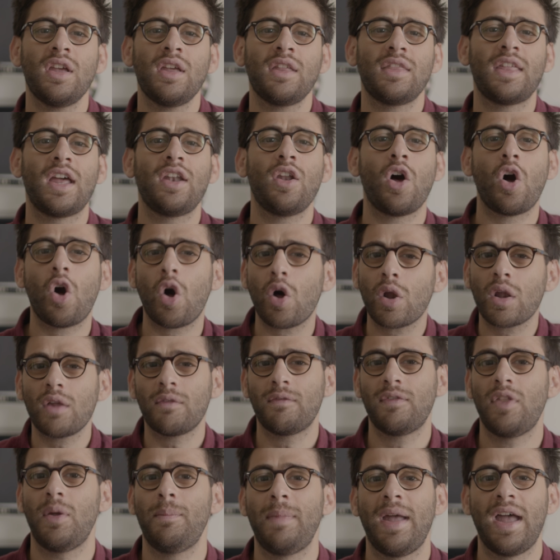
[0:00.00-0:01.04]
that all
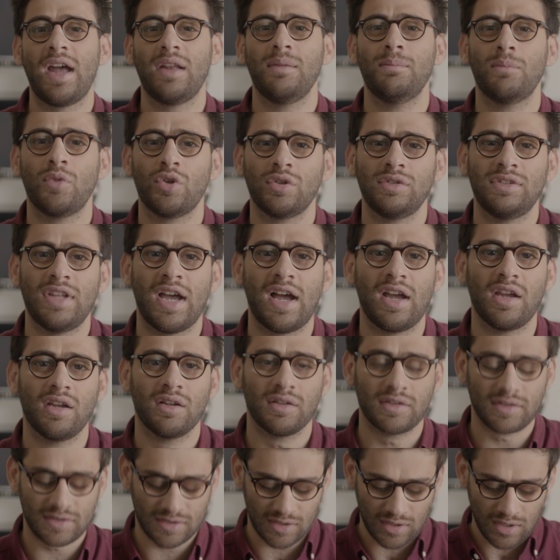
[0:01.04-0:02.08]
of them had mode
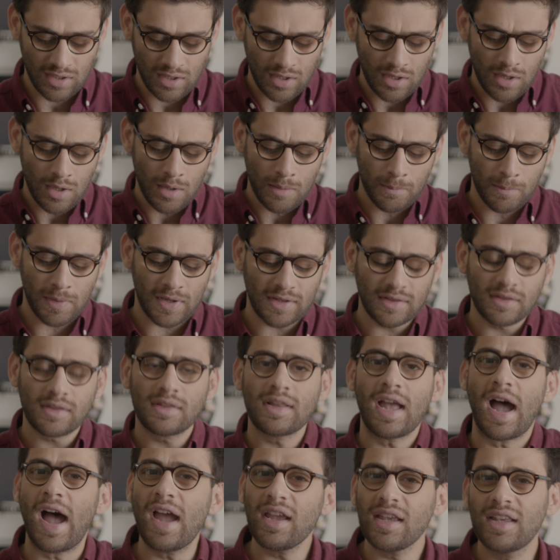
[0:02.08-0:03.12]
dials. But
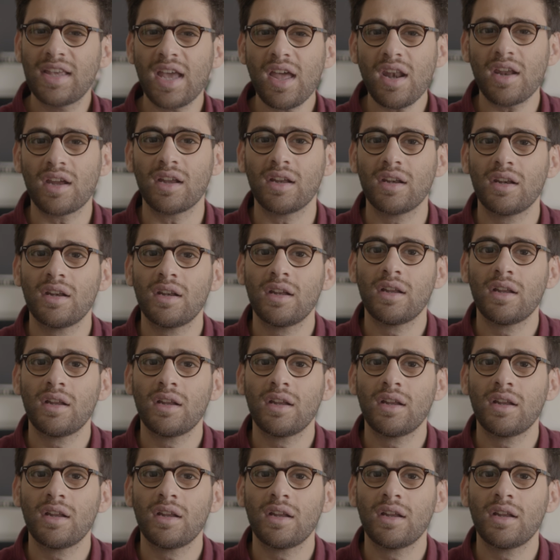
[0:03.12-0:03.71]
I get it.